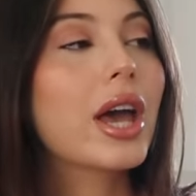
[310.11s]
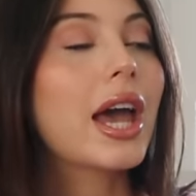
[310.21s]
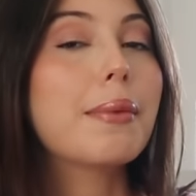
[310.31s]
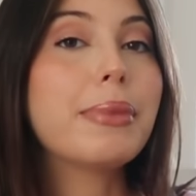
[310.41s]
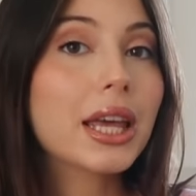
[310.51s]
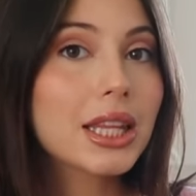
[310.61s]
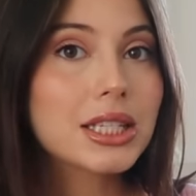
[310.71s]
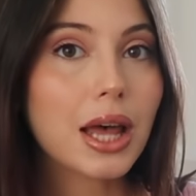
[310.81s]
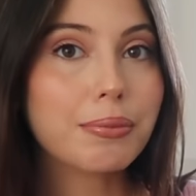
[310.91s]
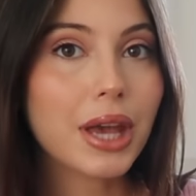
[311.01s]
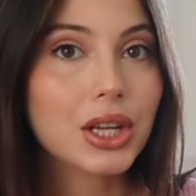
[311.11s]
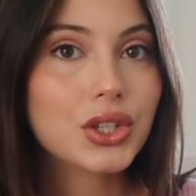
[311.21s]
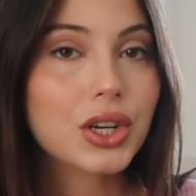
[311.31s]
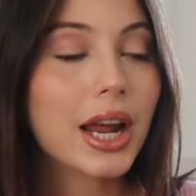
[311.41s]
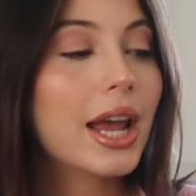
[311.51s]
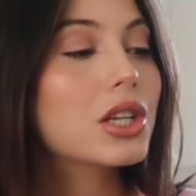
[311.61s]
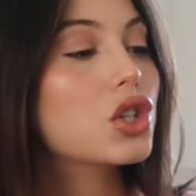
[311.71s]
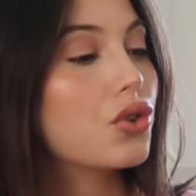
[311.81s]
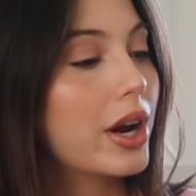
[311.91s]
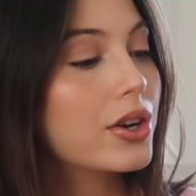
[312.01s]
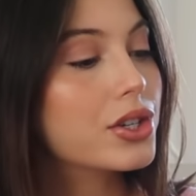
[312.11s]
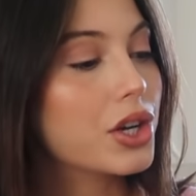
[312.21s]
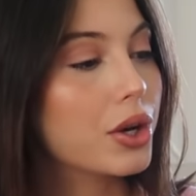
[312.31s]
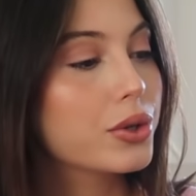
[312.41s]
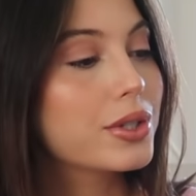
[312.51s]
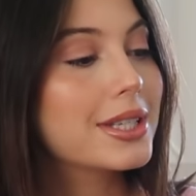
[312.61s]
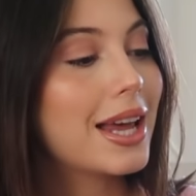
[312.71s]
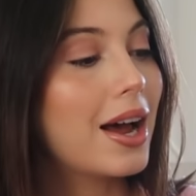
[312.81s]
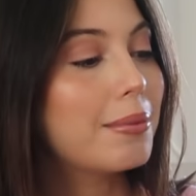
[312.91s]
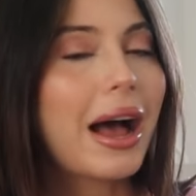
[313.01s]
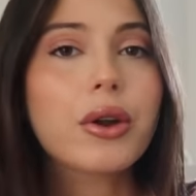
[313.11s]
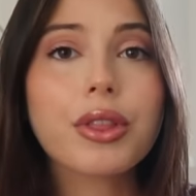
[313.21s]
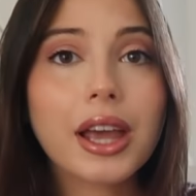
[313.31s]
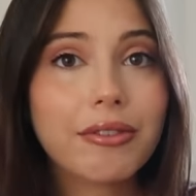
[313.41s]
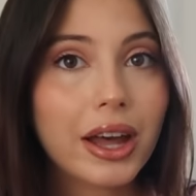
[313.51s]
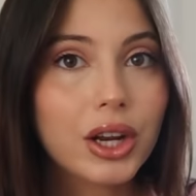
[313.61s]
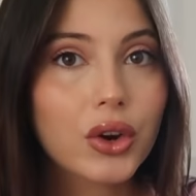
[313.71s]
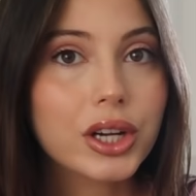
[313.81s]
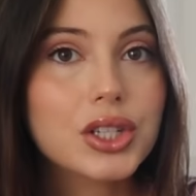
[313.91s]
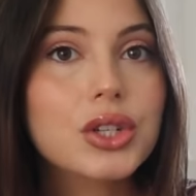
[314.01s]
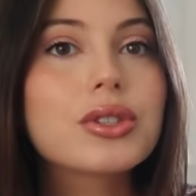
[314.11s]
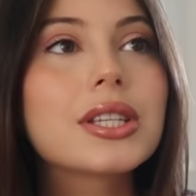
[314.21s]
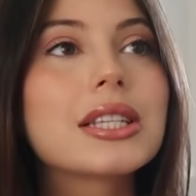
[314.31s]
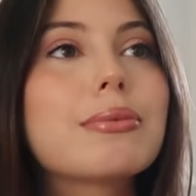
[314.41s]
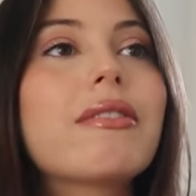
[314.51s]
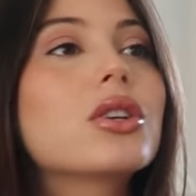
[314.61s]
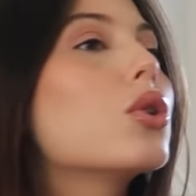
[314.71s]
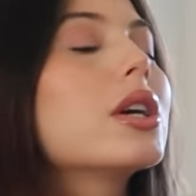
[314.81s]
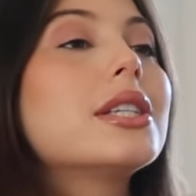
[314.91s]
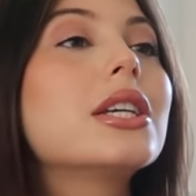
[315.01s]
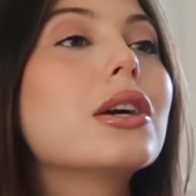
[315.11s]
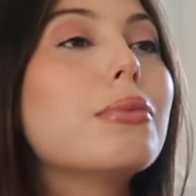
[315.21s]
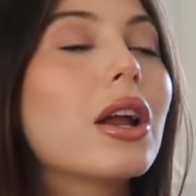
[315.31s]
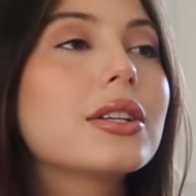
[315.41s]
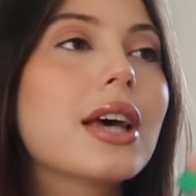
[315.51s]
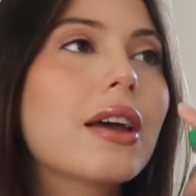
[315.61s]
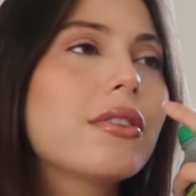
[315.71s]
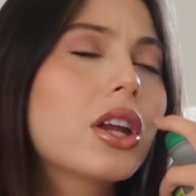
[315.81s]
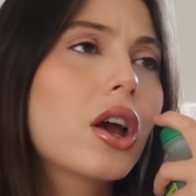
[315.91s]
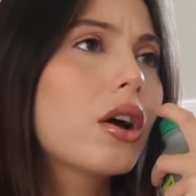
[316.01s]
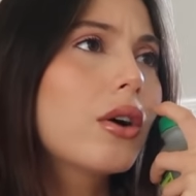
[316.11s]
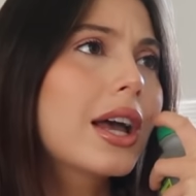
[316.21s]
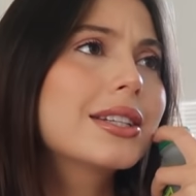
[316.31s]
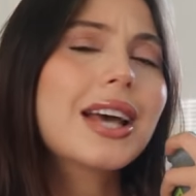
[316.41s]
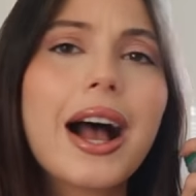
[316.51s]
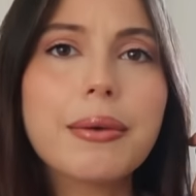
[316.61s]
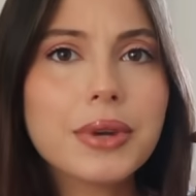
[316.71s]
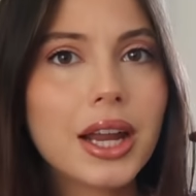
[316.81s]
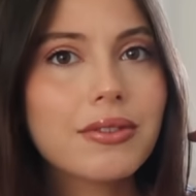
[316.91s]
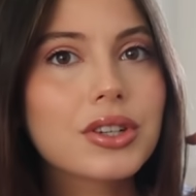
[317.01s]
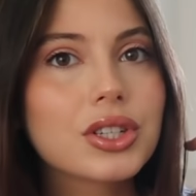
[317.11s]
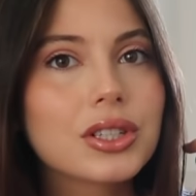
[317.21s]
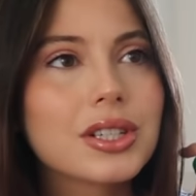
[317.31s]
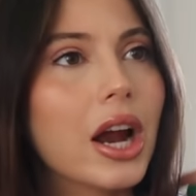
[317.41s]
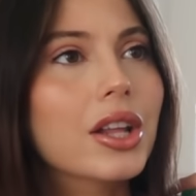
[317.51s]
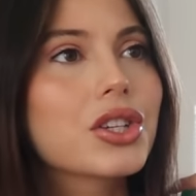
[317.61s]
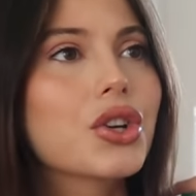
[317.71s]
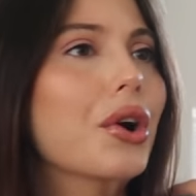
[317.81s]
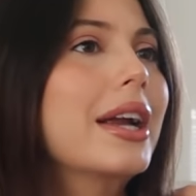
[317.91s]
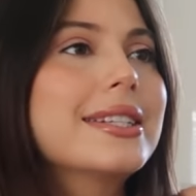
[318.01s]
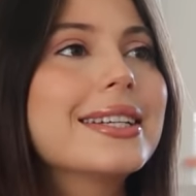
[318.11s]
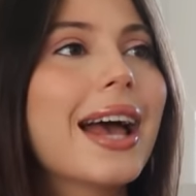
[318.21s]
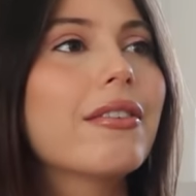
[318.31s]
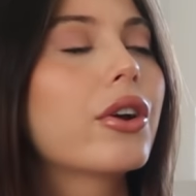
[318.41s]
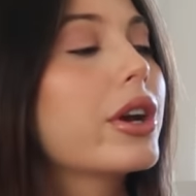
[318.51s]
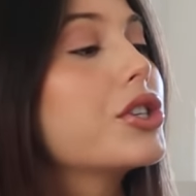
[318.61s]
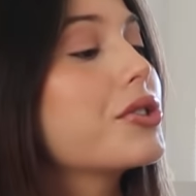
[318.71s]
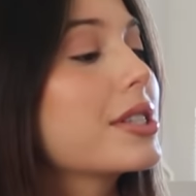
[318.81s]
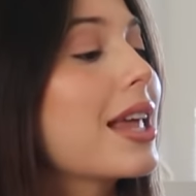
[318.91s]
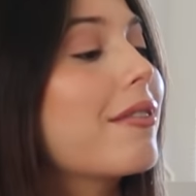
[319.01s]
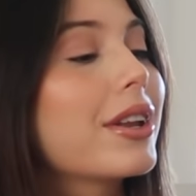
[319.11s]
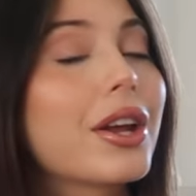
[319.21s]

Okay, I picked this up yesterday at Trader Joe's. Um, I don't think I've had a green juice since my Victoria's Secret model diet video, and I'm not even entirely sure I did have a green juice in that